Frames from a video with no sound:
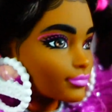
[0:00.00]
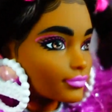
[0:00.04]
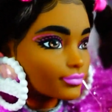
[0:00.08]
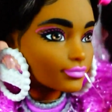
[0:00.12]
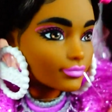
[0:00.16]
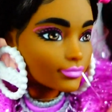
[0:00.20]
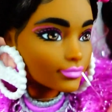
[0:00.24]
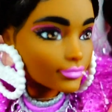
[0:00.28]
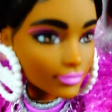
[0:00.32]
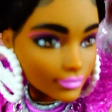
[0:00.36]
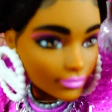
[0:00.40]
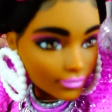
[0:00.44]

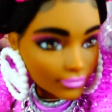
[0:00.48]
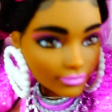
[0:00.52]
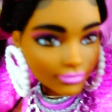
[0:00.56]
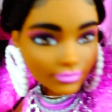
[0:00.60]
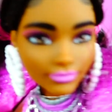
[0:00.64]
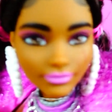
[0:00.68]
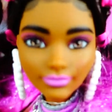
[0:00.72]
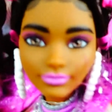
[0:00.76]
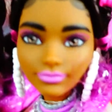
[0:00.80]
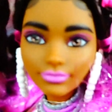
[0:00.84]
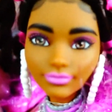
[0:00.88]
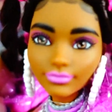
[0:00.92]
women
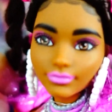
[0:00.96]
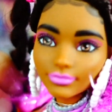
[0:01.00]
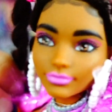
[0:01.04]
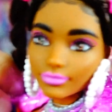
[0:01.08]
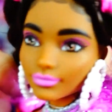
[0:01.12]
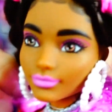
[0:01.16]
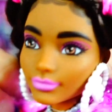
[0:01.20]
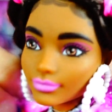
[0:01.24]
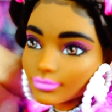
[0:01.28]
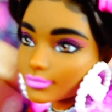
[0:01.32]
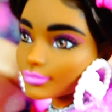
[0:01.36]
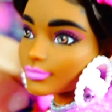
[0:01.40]
do.
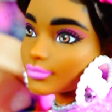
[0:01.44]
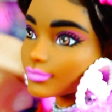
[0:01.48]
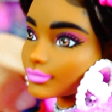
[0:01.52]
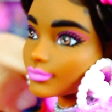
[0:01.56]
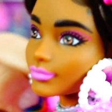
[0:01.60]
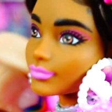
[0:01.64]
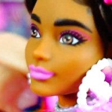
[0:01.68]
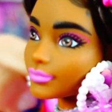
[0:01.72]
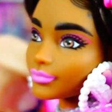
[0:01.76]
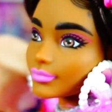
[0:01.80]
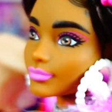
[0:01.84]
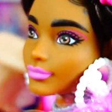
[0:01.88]

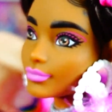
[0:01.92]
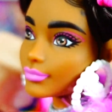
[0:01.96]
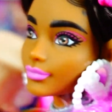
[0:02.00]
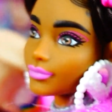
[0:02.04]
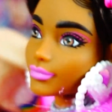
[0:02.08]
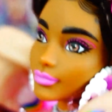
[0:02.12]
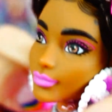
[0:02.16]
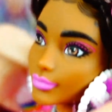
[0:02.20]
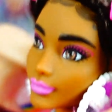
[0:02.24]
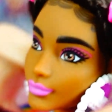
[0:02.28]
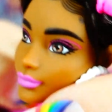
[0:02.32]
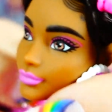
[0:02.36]
And uh,
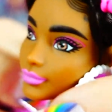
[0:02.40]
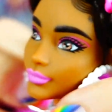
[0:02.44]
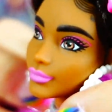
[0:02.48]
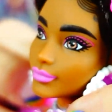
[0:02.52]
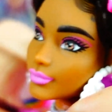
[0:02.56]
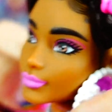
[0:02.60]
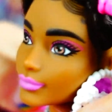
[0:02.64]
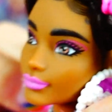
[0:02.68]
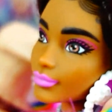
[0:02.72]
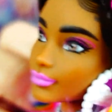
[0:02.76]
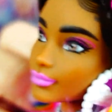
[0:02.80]
she's got these